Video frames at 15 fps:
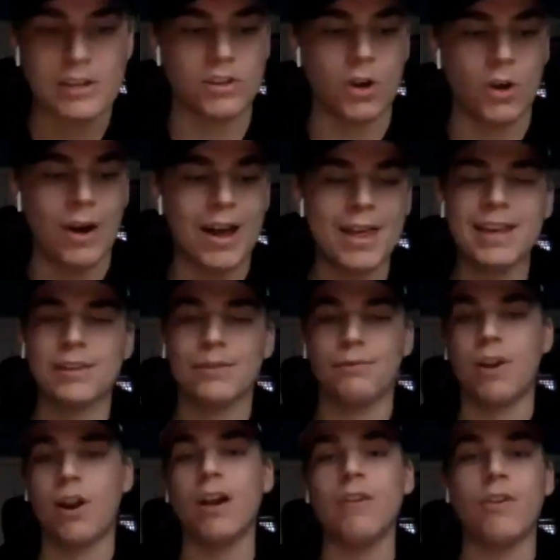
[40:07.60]
So I think it's
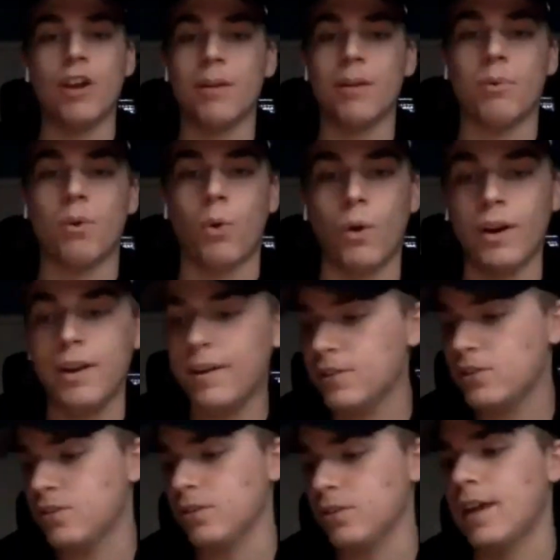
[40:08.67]
very, very
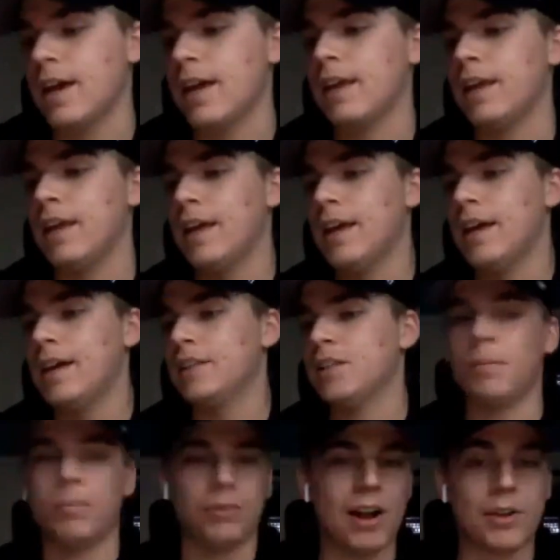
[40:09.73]
important
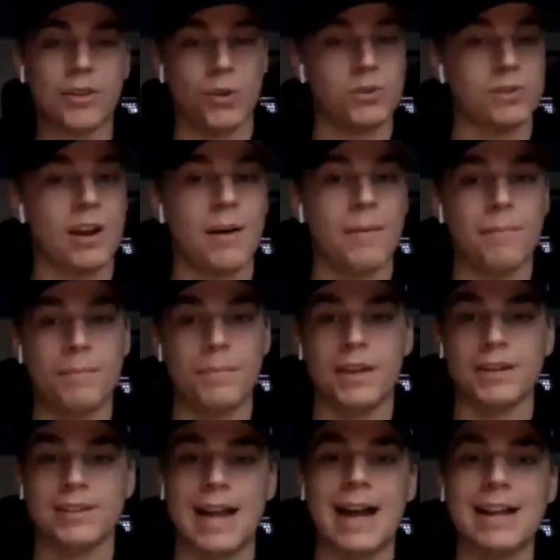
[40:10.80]
to block those up,
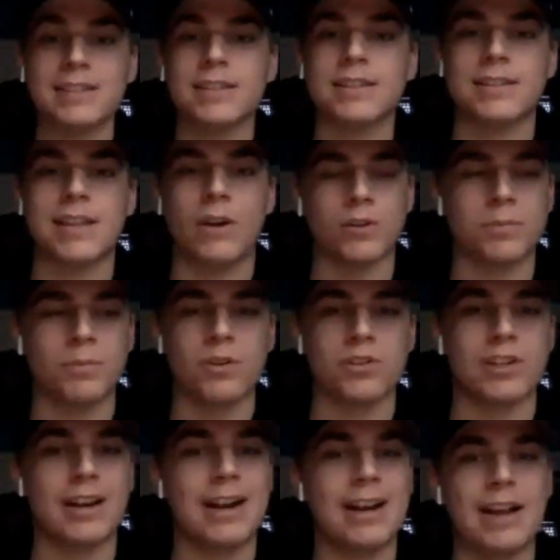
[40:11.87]
because as a
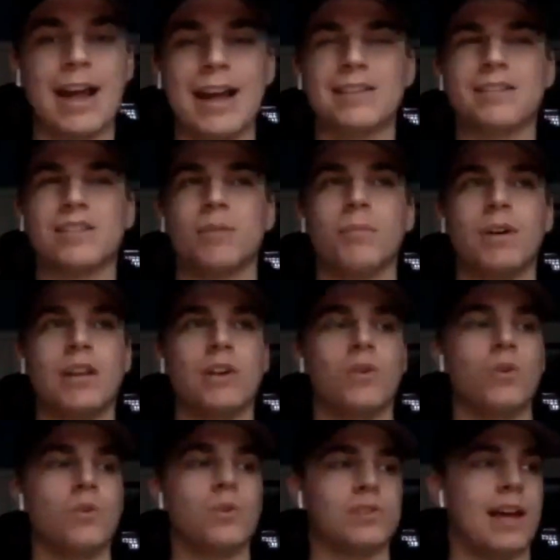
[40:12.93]
salesperson and as somebody
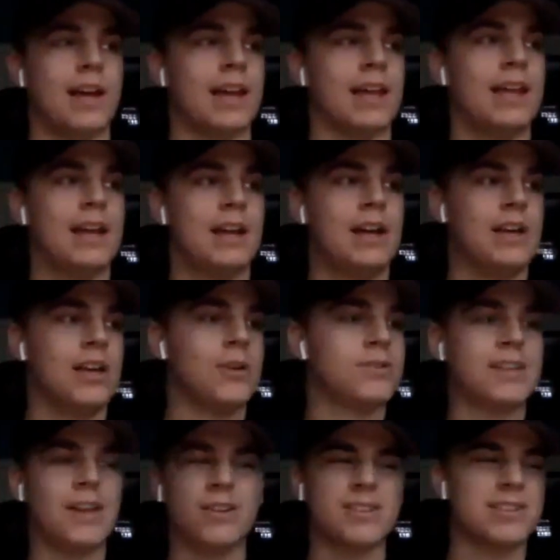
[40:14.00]
who is like,
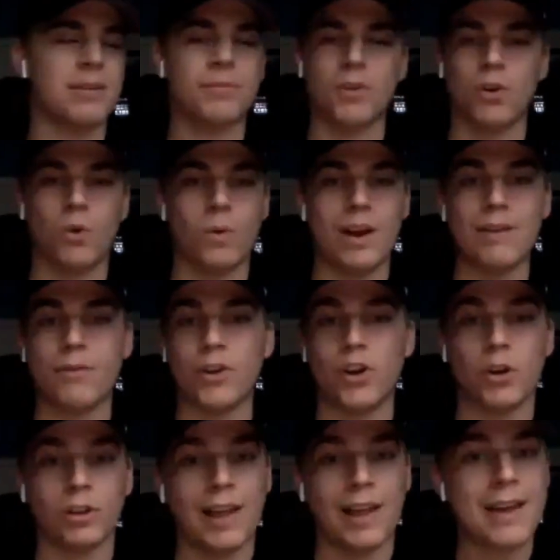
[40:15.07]
selling something or whatever,
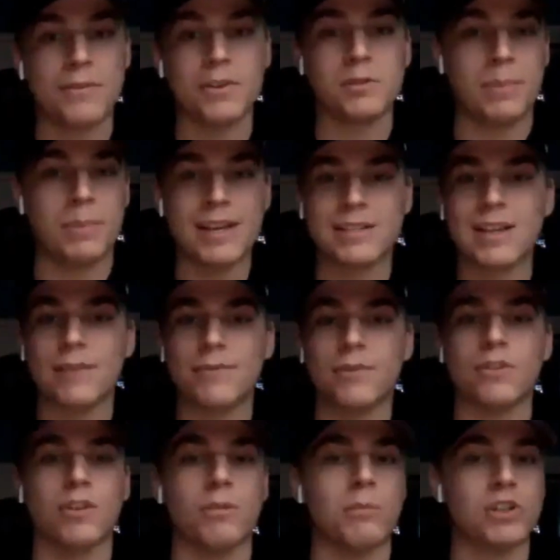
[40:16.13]
your life is based off of
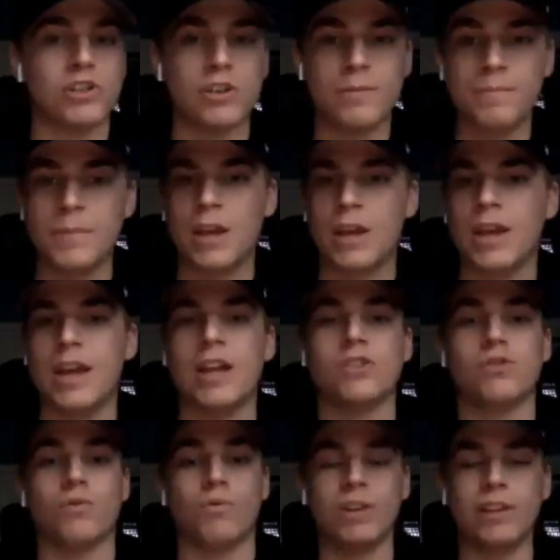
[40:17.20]
commission.
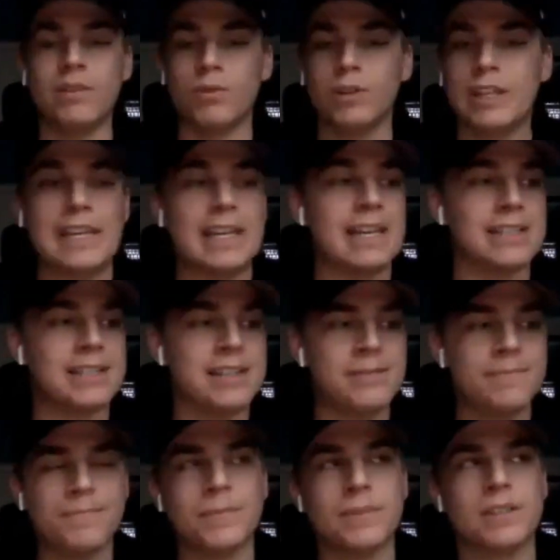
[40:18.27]
It's really, really
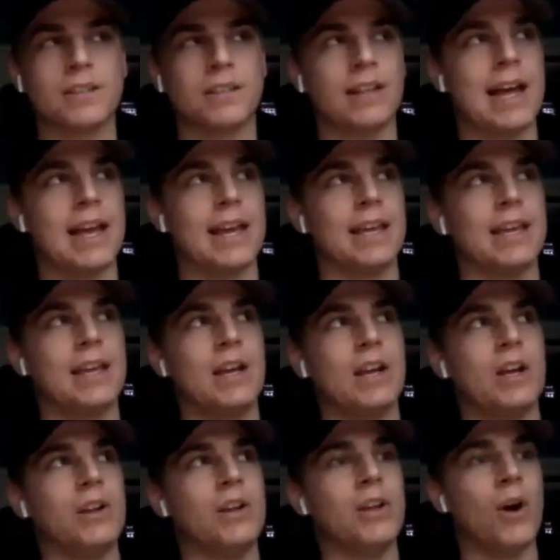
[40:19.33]
easy to like,
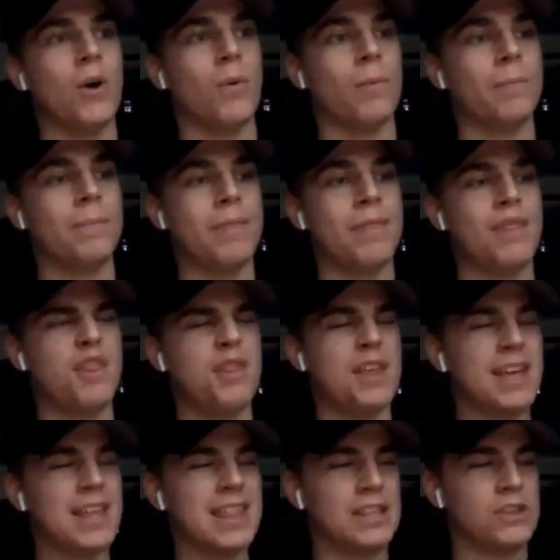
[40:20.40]
you know,
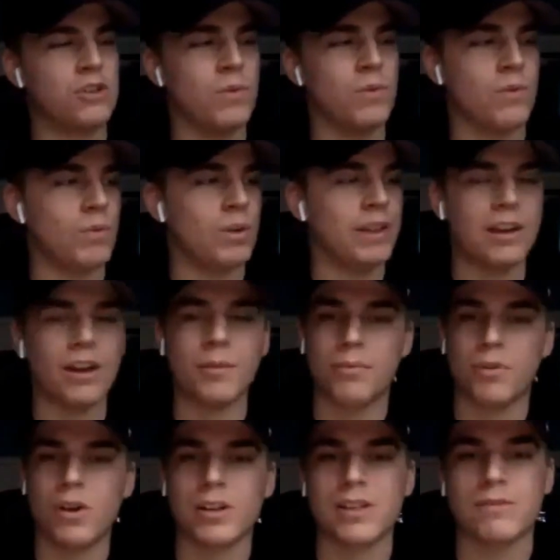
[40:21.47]
think that doing really
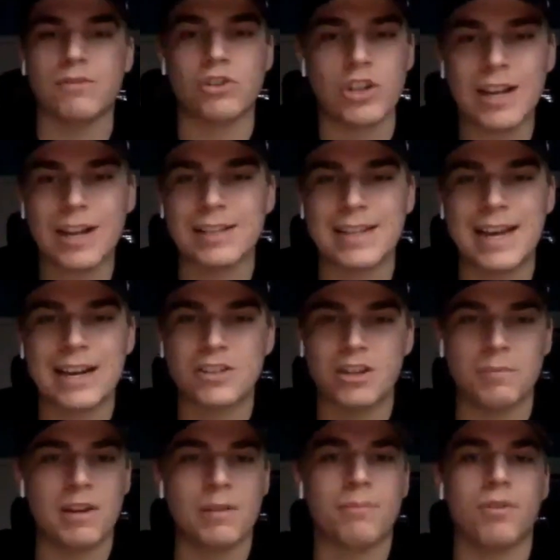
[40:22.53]
unproductive shit is actually
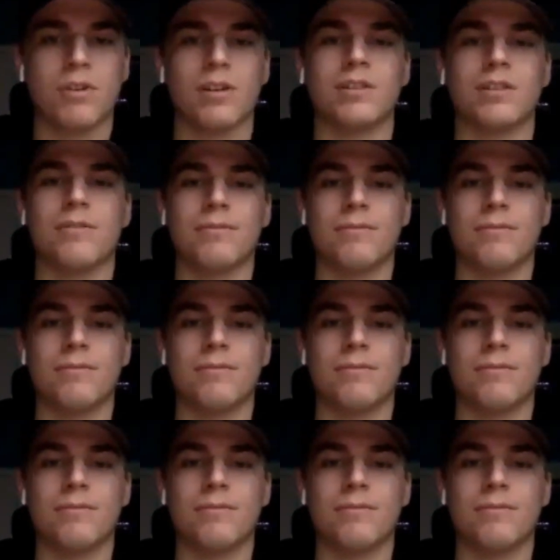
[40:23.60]
being productive.